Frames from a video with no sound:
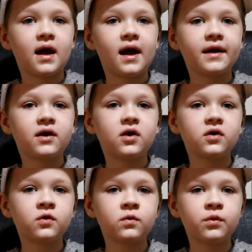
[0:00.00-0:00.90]
I
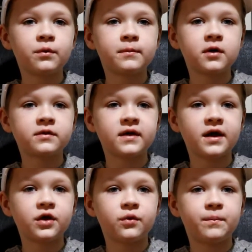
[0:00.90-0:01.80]
heard a rumor that
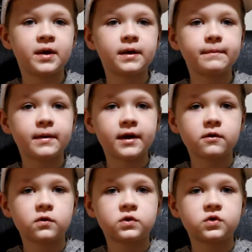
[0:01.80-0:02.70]
you beat
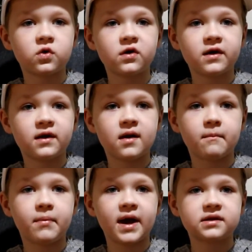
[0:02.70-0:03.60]
Michael Jordan
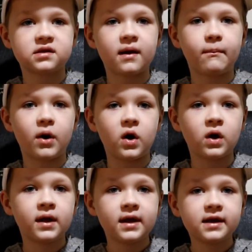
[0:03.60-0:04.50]
in basketball.
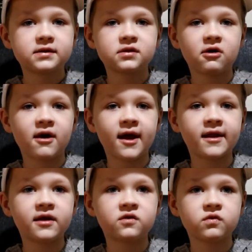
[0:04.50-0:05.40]
Is there
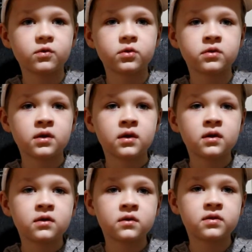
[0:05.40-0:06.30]
any truth
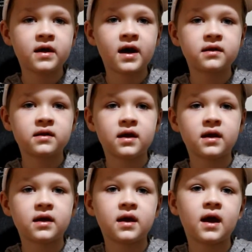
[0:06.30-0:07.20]
to that,
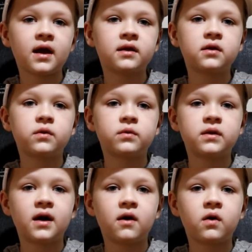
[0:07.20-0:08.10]
and can you
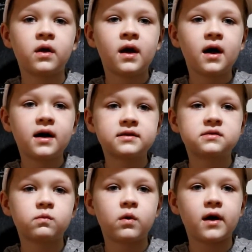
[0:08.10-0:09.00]
tell
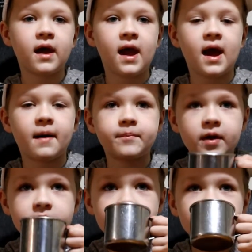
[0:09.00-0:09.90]
us what
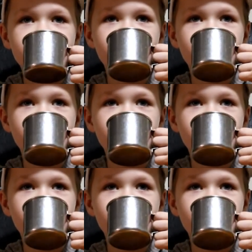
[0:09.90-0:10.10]
happened?